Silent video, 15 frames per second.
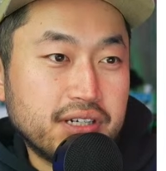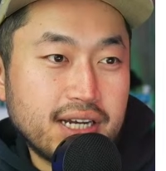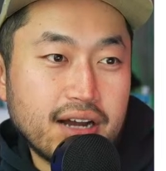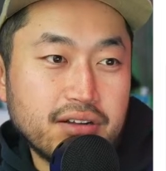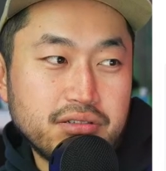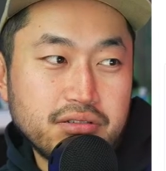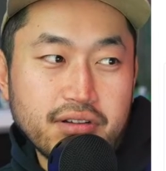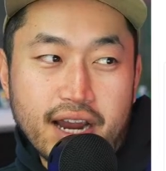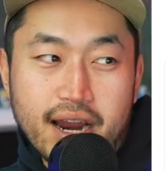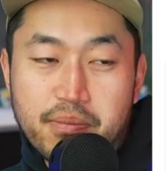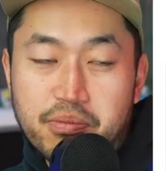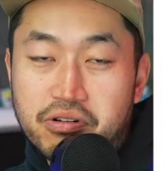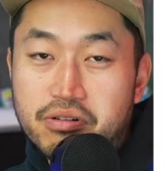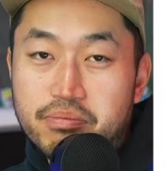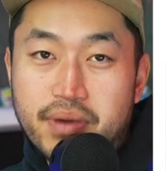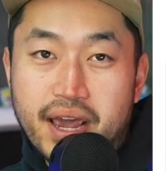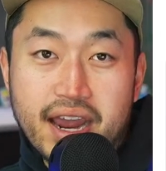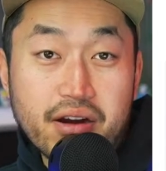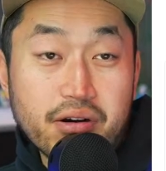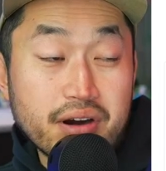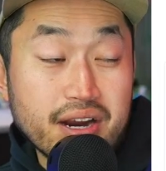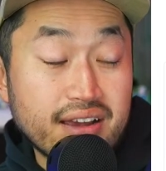pushed out to April,
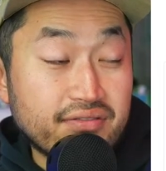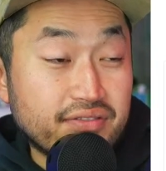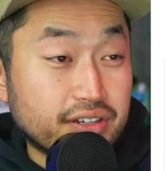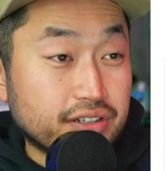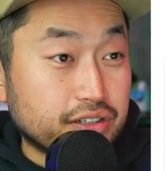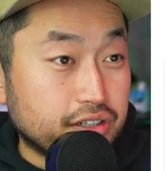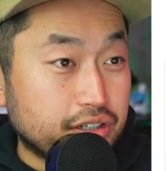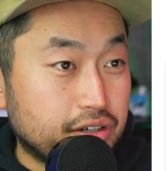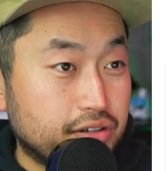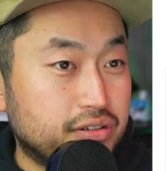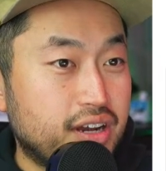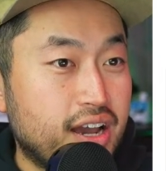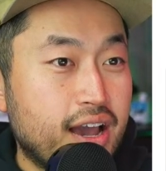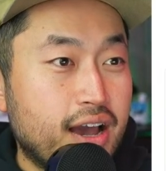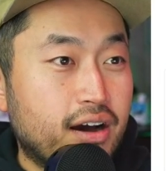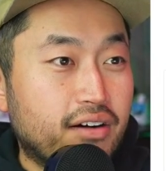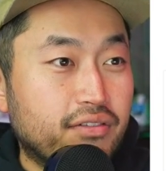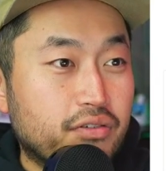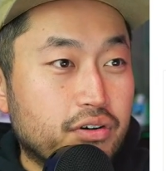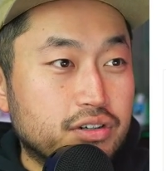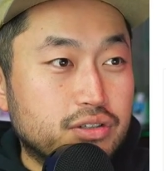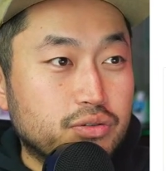May, or even June?
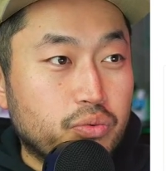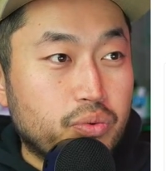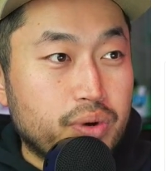Of course,